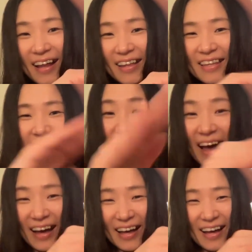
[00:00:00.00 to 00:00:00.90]
Like this.
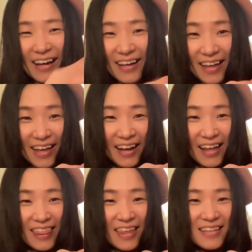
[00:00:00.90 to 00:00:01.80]

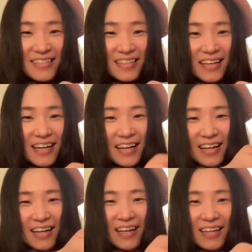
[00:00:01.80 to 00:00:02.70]
Like this,
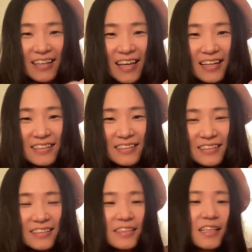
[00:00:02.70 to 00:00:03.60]

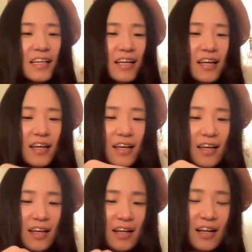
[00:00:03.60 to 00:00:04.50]
yes,
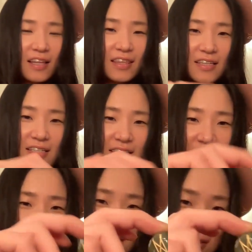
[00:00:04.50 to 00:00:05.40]
like this.